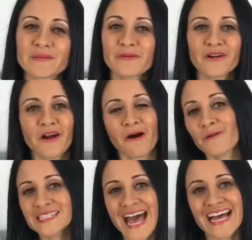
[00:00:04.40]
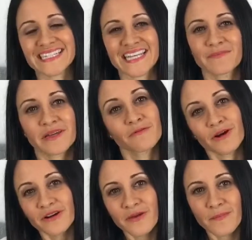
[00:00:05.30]
are always asking me,
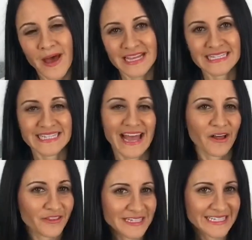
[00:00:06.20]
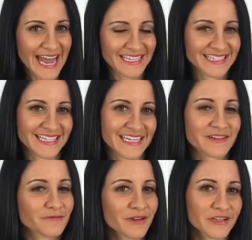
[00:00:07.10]
what are the best healthy snacks to
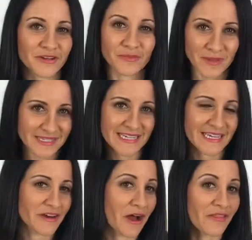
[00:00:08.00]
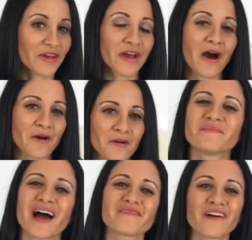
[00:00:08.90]
eat when you're busy and on the go?
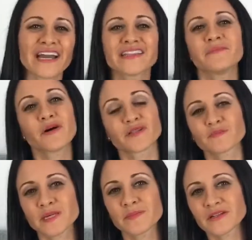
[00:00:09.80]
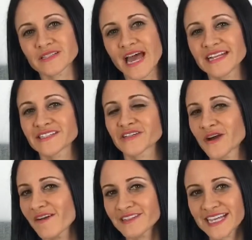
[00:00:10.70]
I find that most people tend to
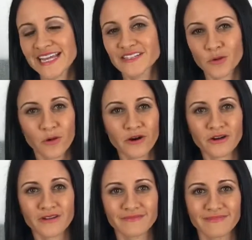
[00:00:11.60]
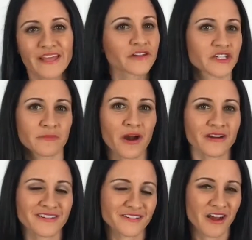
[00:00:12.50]
gravitate toward energy
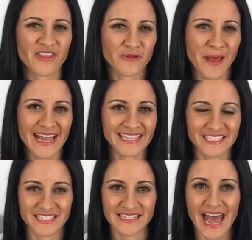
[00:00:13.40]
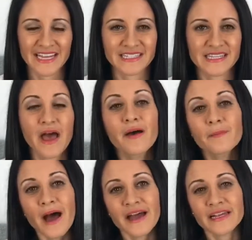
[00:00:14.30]
bars or other packaged snacks,
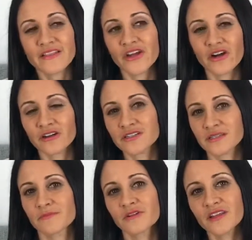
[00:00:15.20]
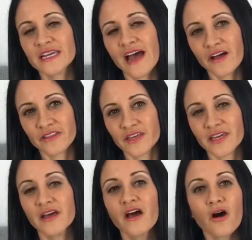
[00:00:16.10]
but there are some really
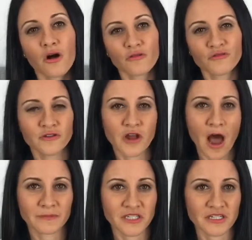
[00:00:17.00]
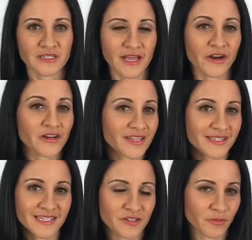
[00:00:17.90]
healthy whole food options that are
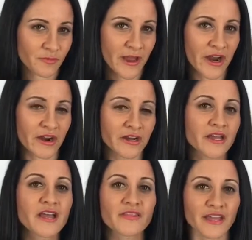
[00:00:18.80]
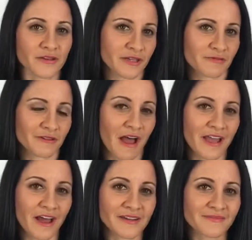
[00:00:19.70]
easy to prepare that you can rely
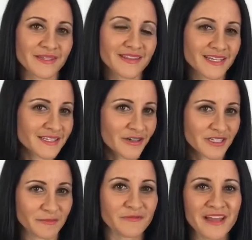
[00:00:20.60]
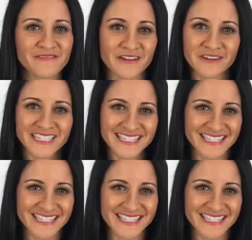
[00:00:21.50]
on. These are some of my favorites.